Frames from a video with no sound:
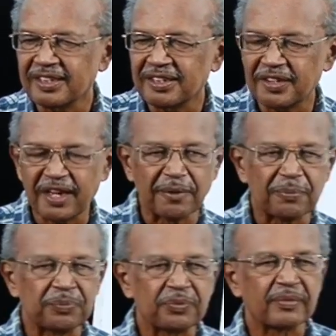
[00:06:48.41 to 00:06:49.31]
Then,
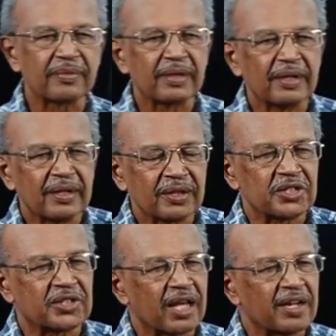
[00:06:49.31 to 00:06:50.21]
the
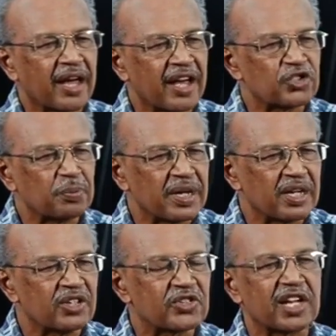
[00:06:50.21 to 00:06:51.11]
child has
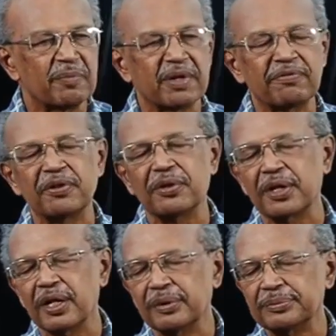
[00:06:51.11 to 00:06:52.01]
been sleeping
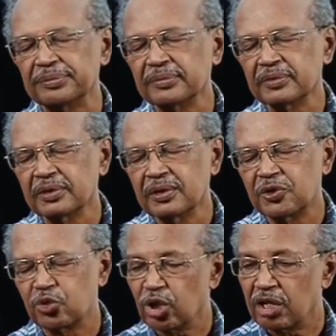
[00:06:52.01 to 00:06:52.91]
for
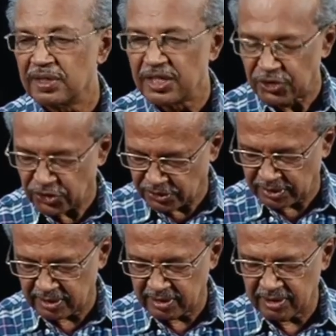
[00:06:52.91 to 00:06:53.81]
2
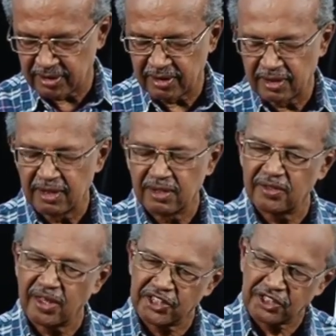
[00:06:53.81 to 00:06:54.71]
hours.
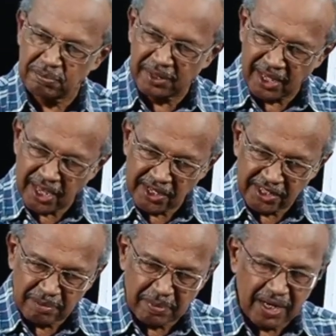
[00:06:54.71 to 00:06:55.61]
The action began in
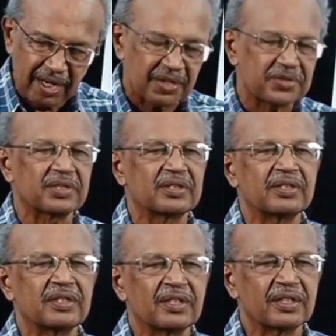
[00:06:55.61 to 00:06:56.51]
the past.
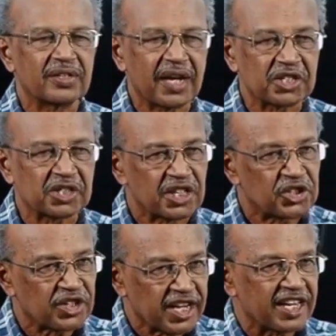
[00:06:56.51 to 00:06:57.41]
The action is
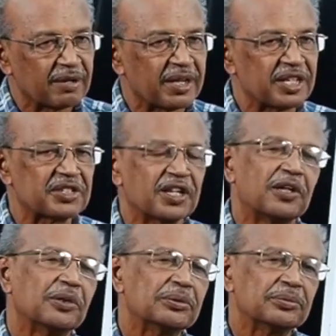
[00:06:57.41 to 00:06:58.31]
taking place
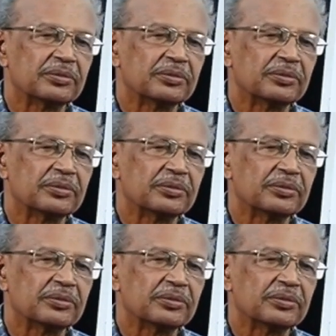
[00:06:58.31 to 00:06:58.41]
now.